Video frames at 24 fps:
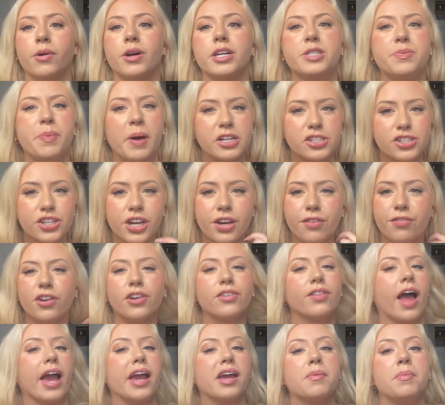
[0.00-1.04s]
Especially if you're
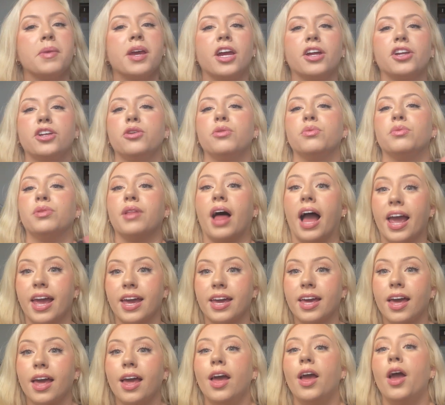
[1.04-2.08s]
like me and you
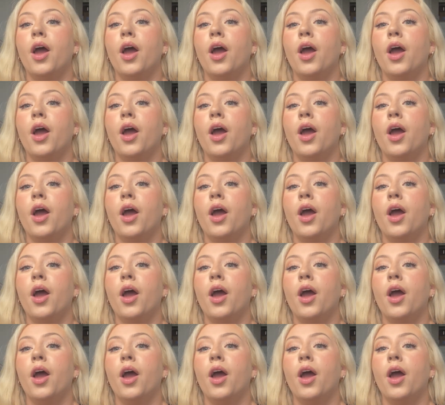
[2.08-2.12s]
like